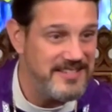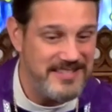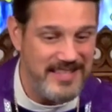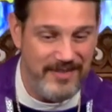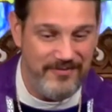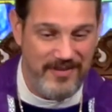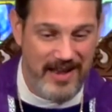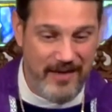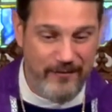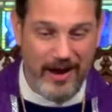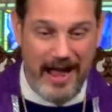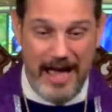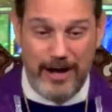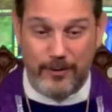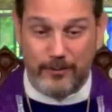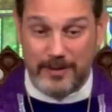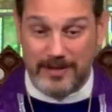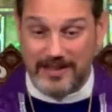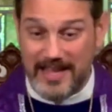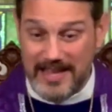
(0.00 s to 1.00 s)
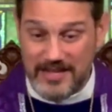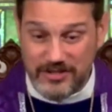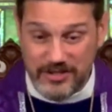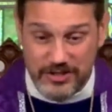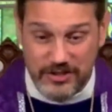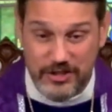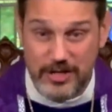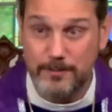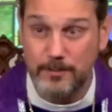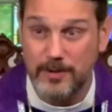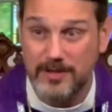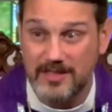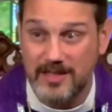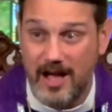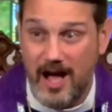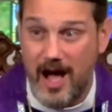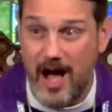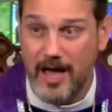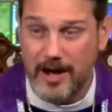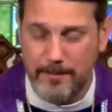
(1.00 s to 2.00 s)
They've never had a relationship with
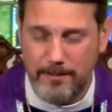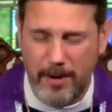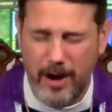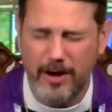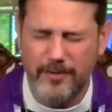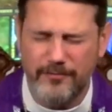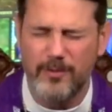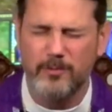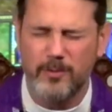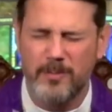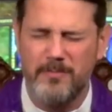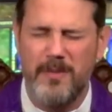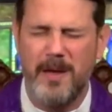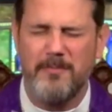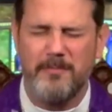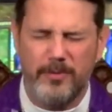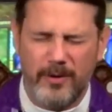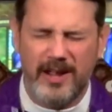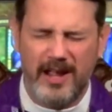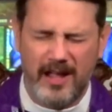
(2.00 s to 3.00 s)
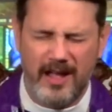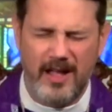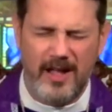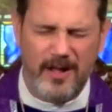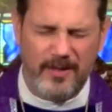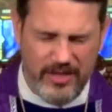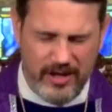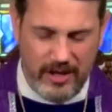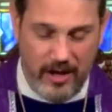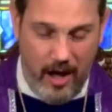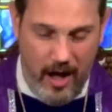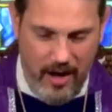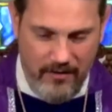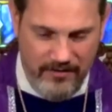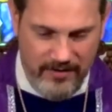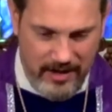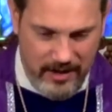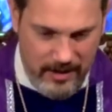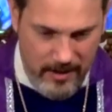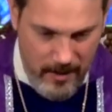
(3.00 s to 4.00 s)
God apart from remembering the
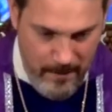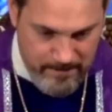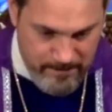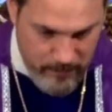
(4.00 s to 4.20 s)
covenant.